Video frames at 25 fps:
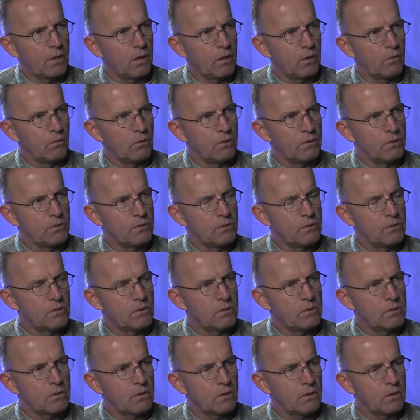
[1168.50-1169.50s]
Uh, I
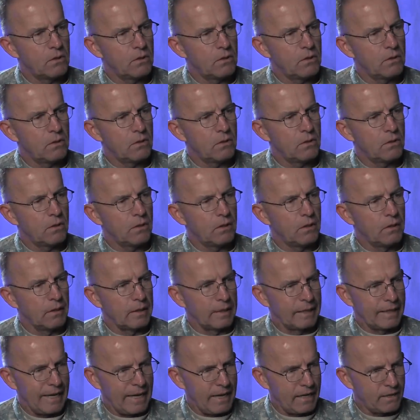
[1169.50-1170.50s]
was uh, in
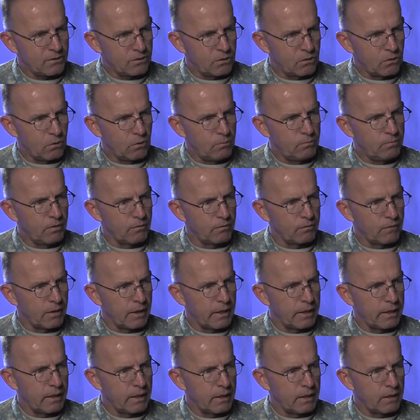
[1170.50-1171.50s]
the last group to
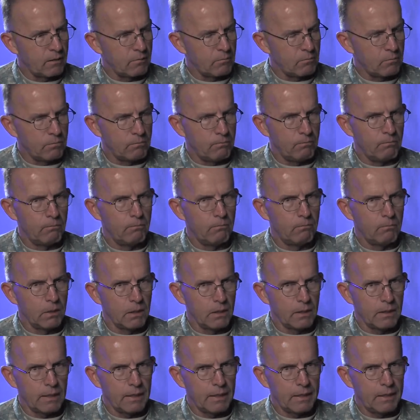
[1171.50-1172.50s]
fly out of
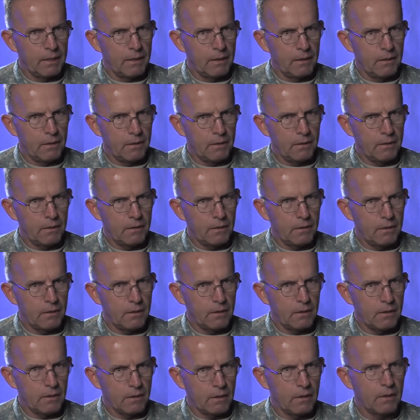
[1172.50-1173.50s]
Balad,
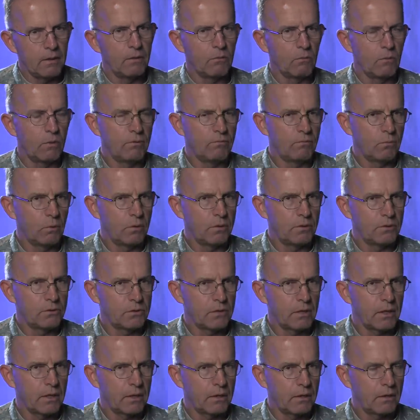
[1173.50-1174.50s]
out uh, of the
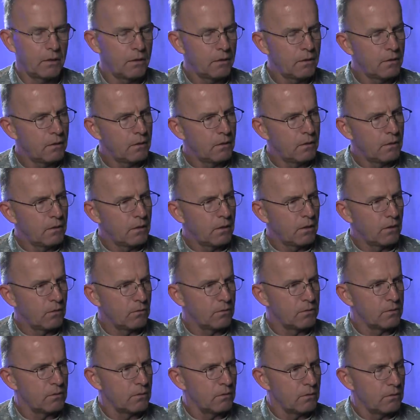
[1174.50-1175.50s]
142nd. I
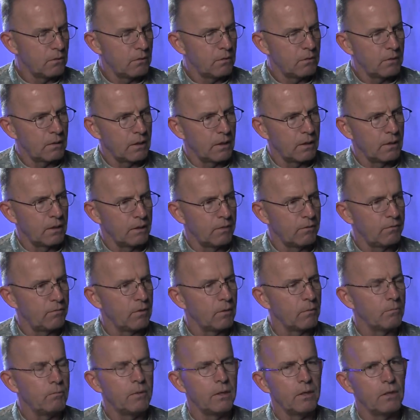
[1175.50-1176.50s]
was in, I got
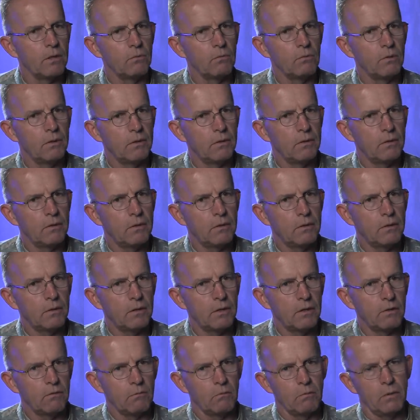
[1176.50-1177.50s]
left up there when
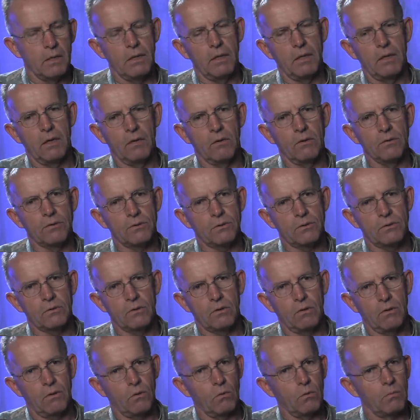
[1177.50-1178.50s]
uh, everybody else,
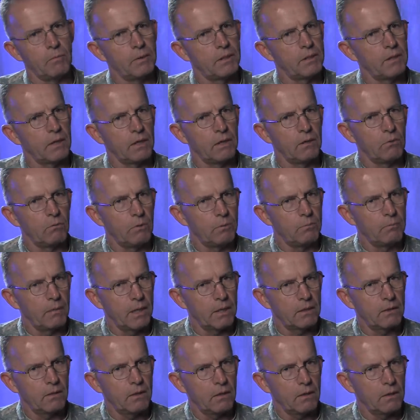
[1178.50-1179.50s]
or the whole battalion, went
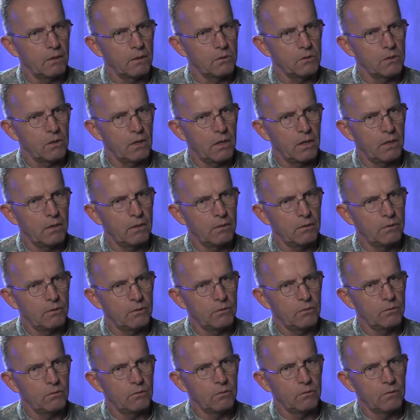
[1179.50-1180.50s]
back to Arifjan
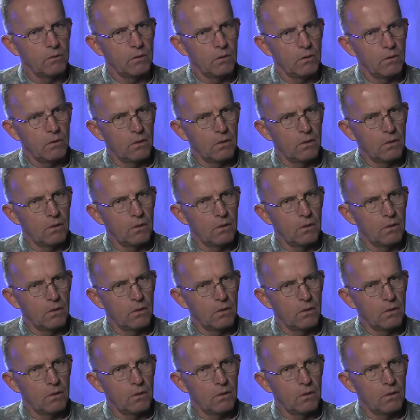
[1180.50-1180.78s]
to